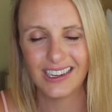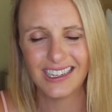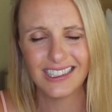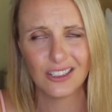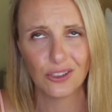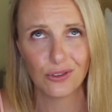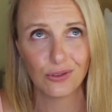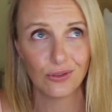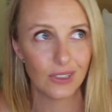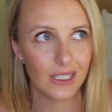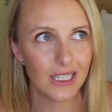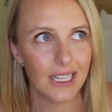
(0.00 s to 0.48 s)
It's
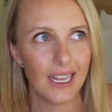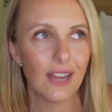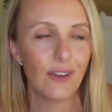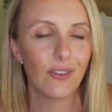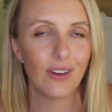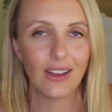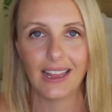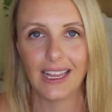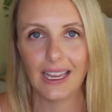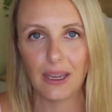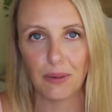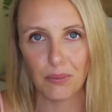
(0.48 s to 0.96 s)
a really,
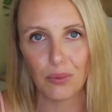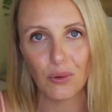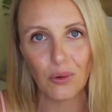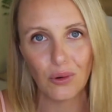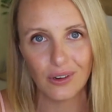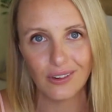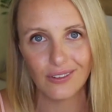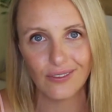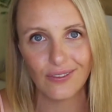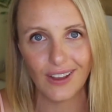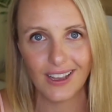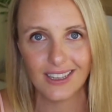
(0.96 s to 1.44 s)
really
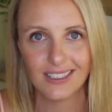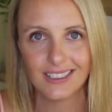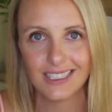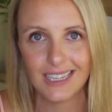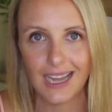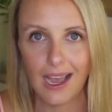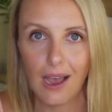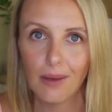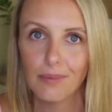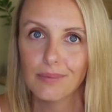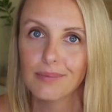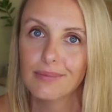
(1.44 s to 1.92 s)
important first
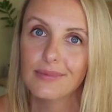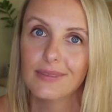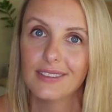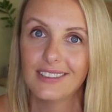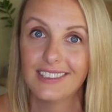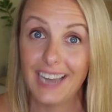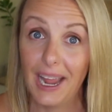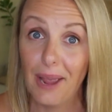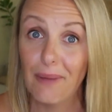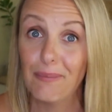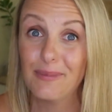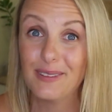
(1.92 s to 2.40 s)

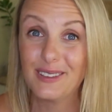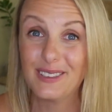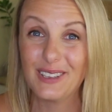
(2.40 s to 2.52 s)
step.